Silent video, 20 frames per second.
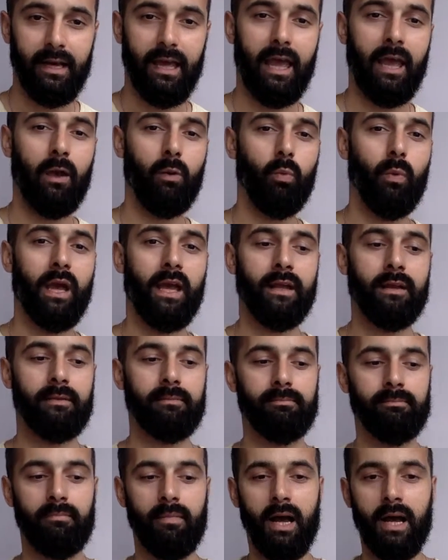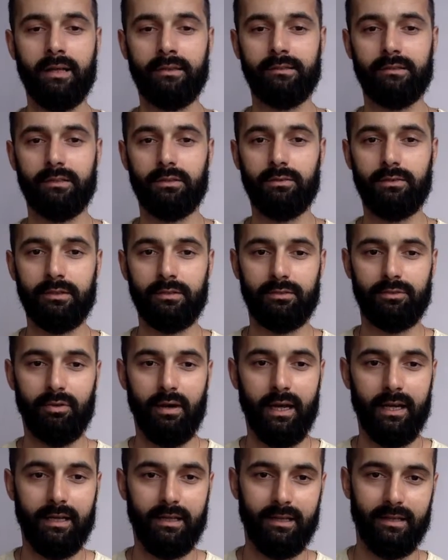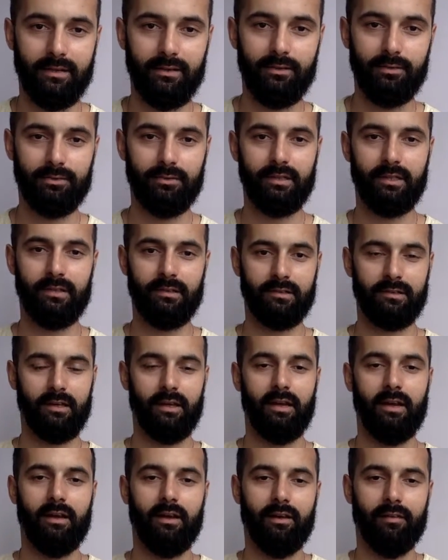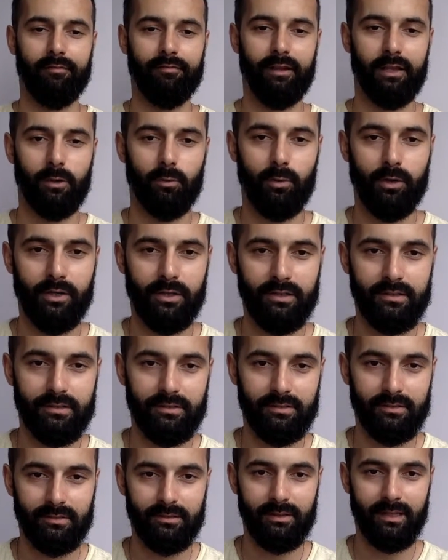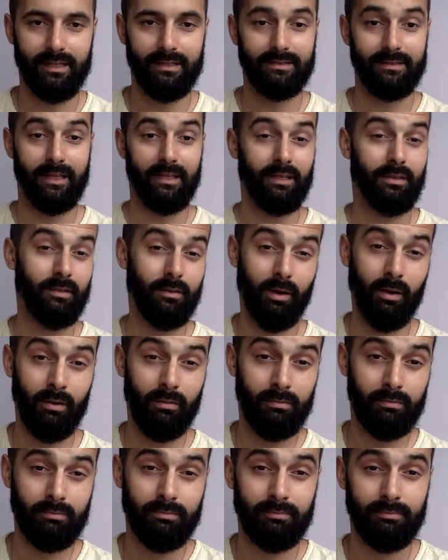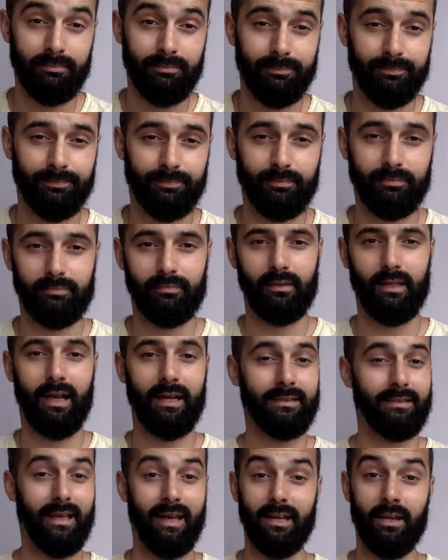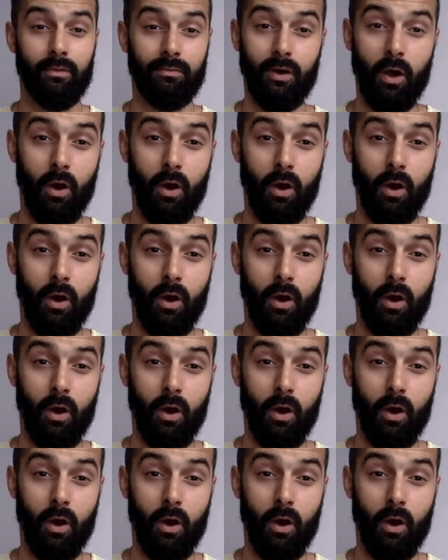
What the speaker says: and when my students try to use these filler words, like saying I say, I don't